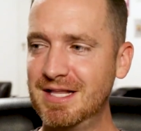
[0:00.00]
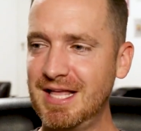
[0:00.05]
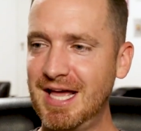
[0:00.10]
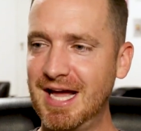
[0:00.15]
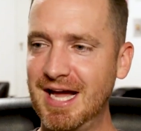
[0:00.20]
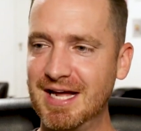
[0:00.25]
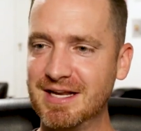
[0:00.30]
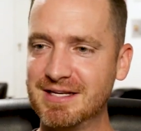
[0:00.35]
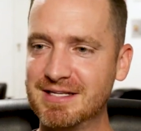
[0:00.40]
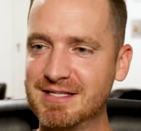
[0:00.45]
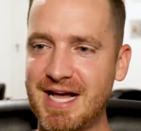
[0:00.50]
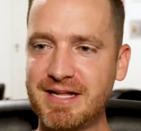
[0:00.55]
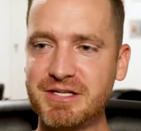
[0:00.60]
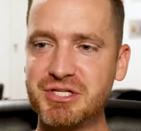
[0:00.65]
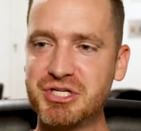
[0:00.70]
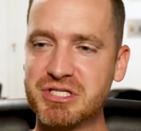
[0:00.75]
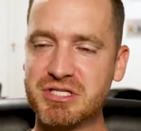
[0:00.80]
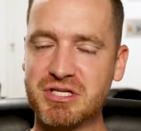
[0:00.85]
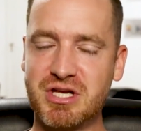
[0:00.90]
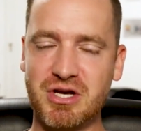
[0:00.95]
And
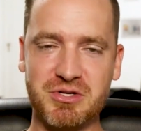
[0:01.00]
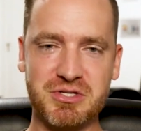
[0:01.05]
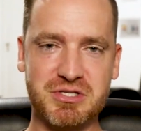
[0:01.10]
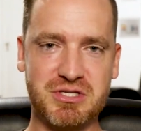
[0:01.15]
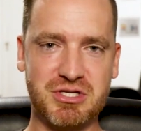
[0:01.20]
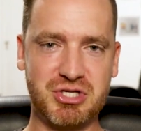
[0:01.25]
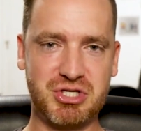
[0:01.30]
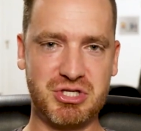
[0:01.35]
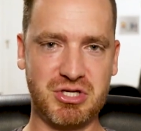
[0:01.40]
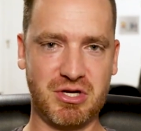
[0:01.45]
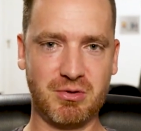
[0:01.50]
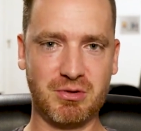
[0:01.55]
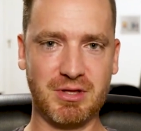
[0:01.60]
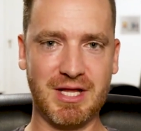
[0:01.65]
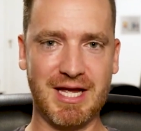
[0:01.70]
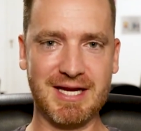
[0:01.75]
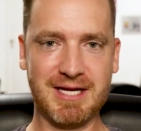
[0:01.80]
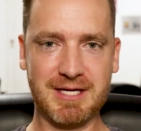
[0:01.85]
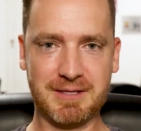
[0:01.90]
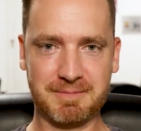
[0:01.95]
that just goes to show
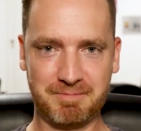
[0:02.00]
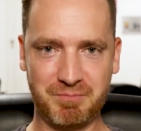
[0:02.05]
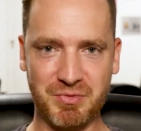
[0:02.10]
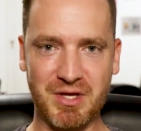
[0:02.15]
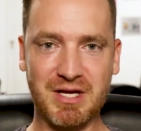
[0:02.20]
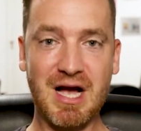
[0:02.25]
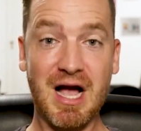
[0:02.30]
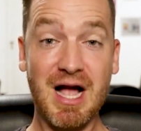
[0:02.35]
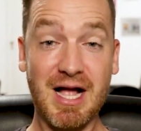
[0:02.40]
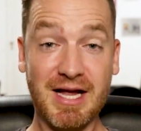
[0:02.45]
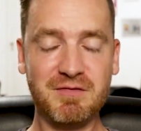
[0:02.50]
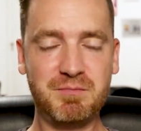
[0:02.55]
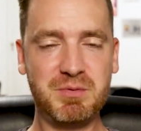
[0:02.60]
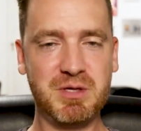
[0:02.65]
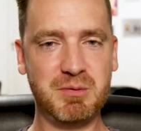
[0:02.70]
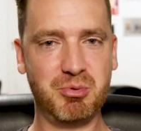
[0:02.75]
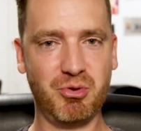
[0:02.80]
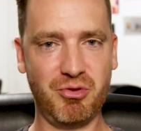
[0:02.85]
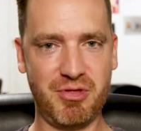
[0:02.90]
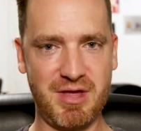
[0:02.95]
like the kind of
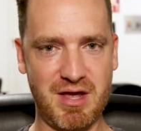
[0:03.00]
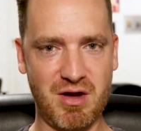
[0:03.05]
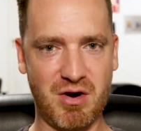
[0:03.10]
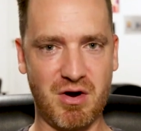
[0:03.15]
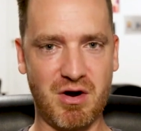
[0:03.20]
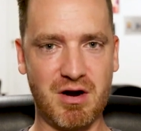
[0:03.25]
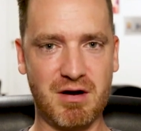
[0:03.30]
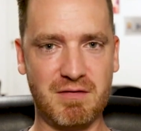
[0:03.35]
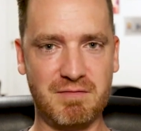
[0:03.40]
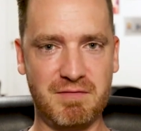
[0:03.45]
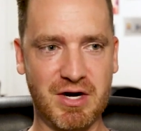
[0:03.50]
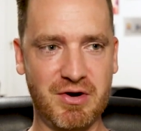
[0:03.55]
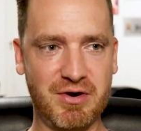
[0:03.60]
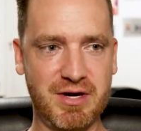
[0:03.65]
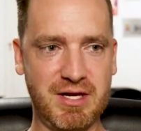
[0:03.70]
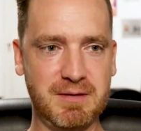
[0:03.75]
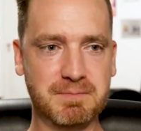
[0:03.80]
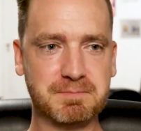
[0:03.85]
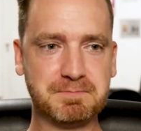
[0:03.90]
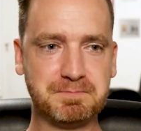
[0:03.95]
people they are.
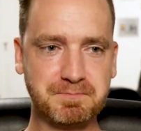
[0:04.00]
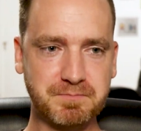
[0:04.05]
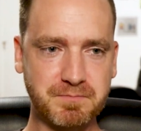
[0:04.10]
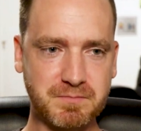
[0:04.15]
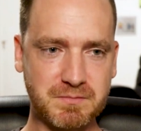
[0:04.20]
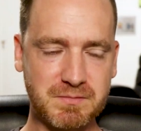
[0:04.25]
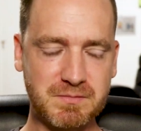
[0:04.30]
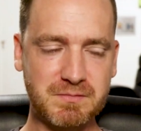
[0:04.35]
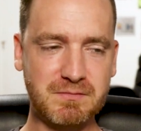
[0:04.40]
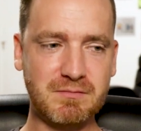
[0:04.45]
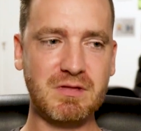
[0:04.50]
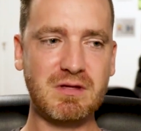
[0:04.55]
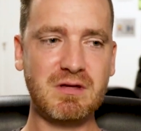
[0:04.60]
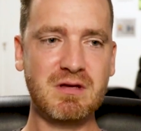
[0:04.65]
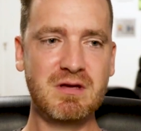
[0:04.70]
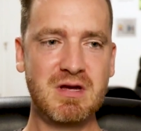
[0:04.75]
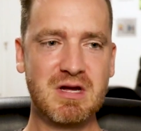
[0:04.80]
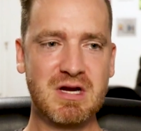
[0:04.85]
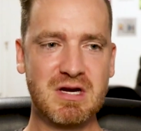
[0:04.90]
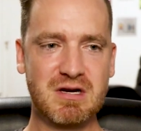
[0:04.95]
Very,
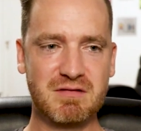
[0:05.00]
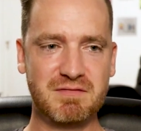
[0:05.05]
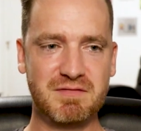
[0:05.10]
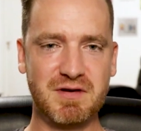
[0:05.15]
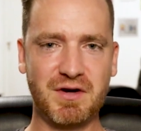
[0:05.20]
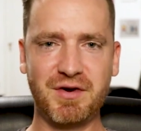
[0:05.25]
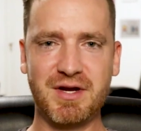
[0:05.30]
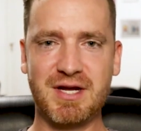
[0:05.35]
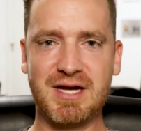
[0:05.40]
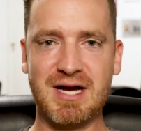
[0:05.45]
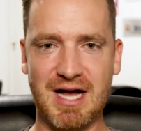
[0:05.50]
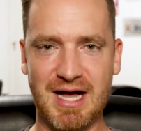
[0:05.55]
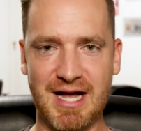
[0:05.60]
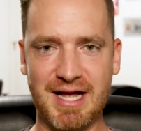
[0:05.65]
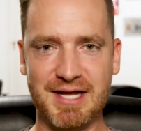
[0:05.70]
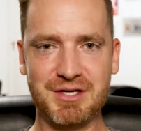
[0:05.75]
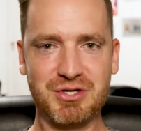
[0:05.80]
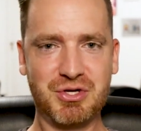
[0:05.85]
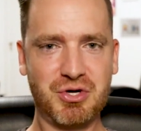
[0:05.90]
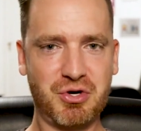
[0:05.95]
very
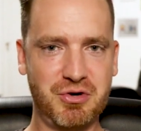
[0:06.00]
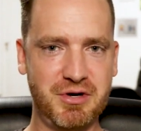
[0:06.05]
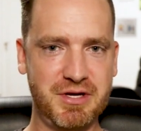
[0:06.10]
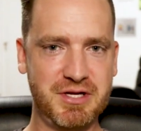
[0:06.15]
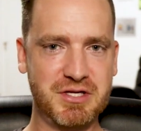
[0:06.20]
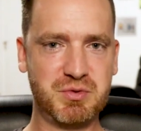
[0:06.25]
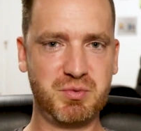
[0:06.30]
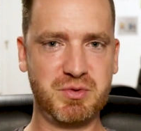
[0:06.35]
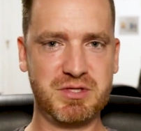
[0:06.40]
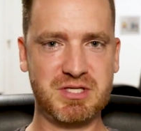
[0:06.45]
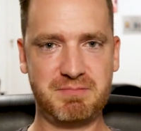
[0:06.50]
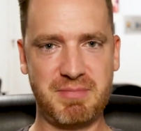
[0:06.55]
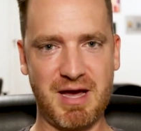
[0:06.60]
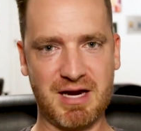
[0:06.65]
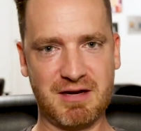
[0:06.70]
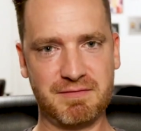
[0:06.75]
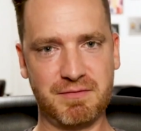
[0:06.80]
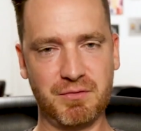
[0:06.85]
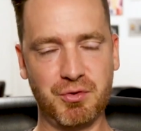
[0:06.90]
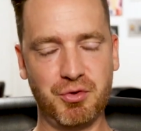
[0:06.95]
kind, courteous,
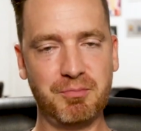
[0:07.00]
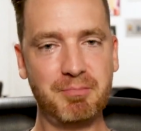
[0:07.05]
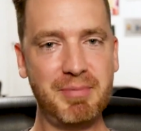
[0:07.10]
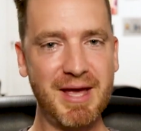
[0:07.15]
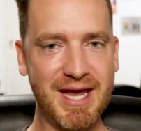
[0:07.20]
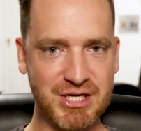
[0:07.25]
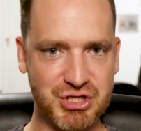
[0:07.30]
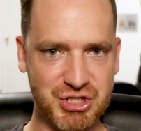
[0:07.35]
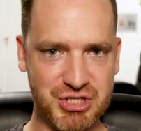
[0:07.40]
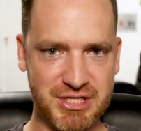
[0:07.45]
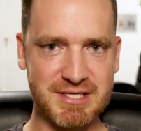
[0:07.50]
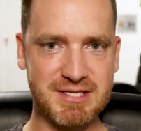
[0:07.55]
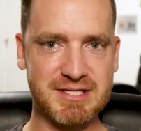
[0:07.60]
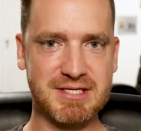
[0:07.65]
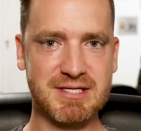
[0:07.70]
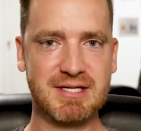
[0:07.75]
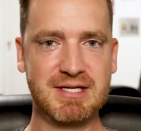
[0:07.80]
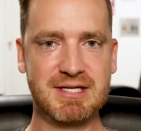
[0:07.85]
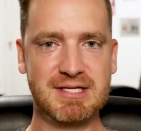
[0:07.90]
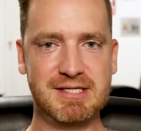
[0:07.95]
respectful,
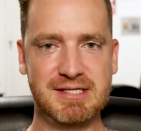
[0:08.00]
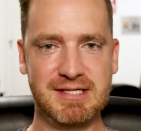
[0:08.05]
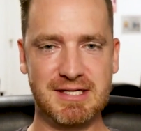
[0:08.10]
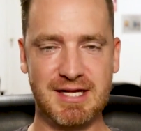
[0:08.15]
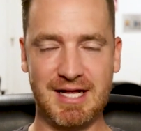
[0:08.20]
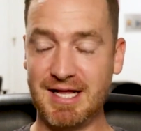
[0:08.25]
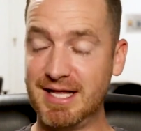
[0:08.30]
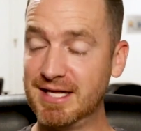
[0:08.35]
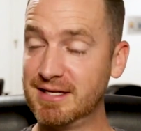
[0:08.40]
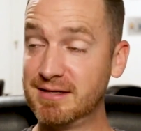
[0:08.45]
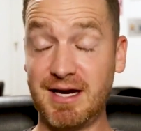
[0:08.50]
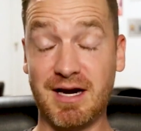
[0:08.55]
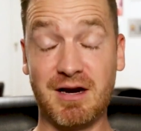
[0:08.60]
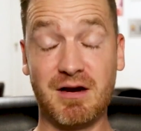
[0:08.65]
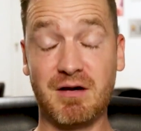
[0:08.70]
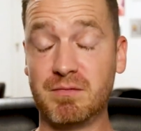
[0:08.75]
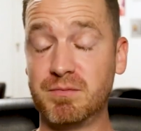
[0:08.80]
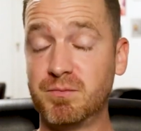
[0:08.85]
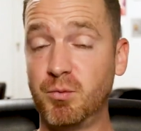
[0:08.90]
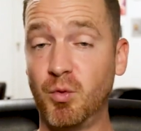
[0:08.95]
patient. Uh,
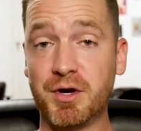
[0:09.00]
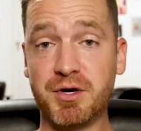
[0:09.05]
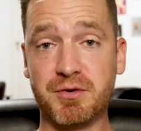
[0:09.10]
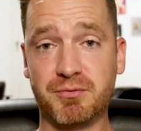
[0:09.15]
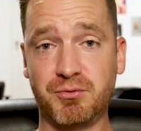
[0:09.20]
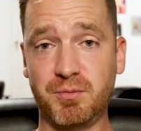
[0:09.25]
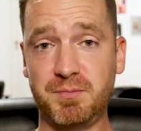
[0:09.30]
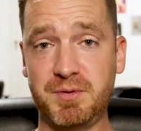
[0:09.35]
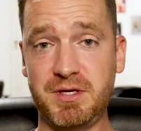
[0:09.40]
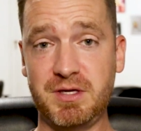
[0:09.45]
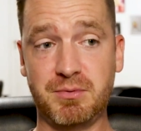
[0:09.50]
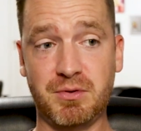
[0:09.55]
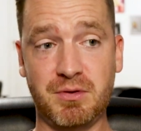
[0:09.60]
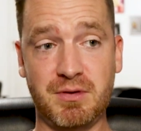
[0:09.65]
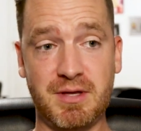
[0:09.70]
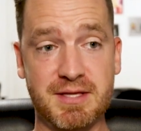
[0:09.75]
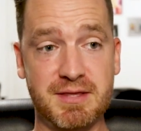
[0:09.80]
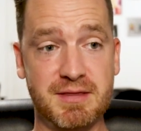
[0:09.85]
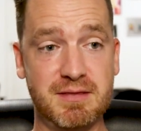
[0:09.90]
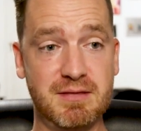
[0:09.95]
they're wonderful
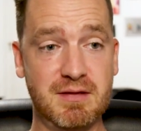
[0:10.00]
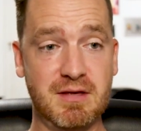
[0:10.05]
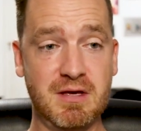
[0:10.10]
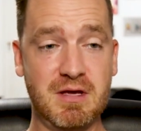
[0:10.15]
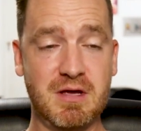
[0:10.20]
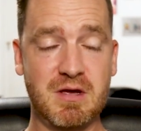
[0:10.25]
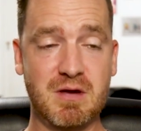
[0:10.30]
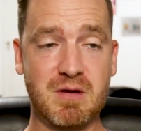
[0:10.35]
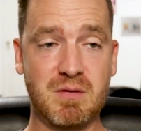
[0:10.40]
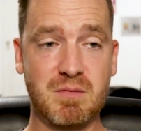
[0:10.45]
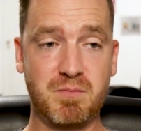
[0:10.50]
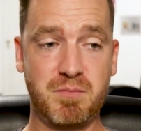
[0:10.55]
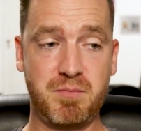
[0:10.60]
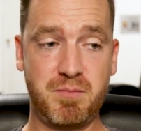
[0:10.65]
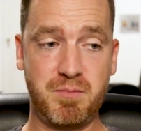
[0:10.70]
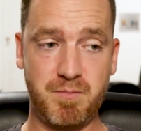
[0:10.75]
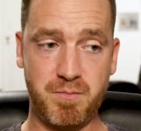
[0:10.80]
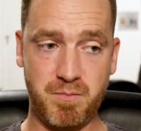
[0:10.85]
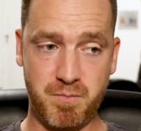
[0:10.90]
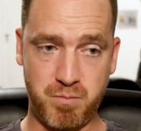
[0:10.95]
people. And
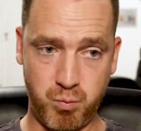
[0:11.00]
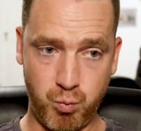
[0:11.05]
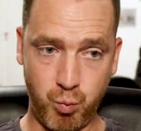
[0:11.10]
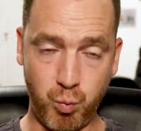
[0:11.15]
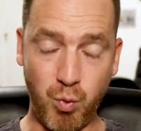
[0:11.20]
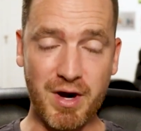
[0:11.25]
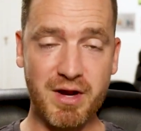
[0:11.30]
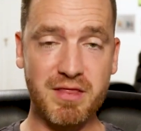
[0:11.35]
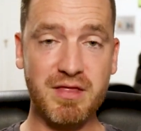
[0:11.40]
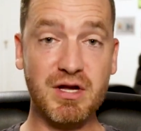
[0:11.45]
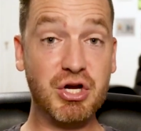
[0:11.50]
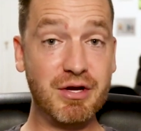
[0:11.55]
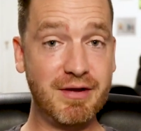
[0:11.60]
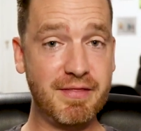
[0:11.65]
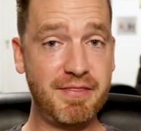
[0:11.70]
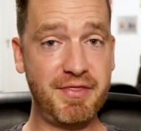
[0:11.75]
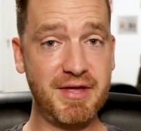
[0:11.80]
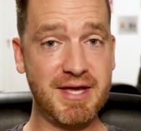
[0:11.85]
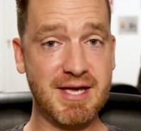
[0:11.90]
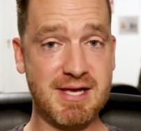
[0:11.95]
one of the
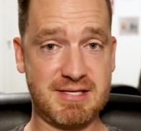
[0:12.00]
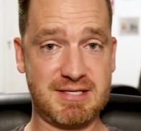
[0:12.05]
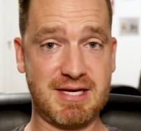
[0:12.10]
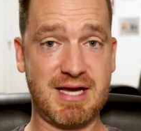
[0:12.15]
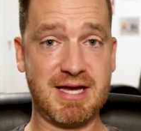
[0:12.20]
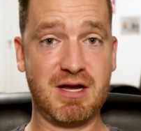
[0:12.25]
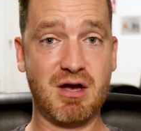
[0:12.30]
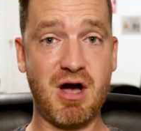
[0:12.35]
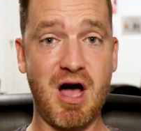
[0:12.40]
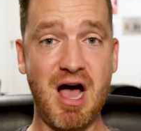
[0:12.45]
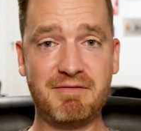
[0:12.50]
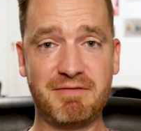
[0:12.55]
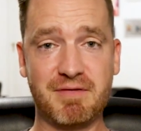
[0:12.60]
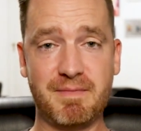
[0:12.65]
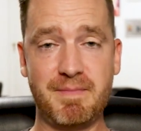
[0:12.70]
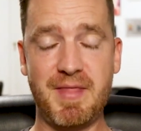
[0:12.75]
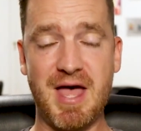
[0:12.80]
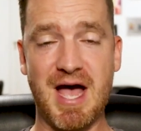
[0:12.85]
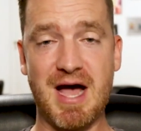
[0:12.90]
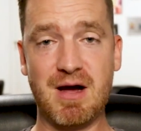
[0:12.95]
good things I got
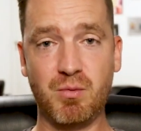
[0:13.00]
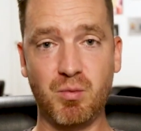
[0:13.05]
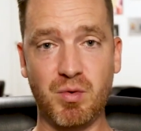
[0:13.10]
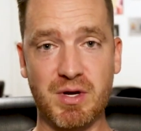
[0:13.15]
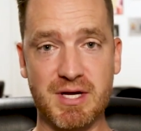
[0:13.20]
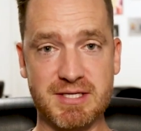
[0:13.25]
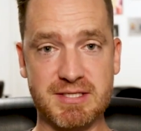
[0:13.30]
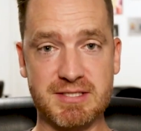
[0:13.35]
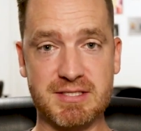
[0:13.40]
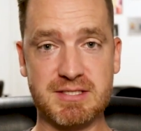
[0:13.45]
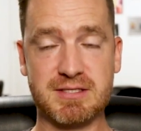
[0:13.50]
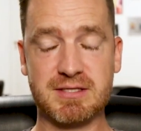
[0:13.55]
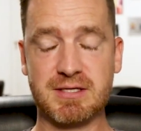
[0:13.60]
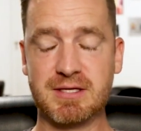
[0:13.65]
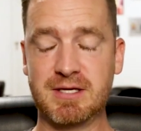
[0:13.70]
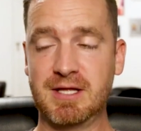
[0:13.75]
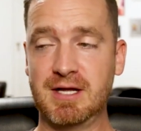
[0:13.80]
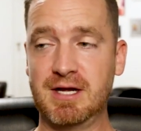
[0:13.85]
from that was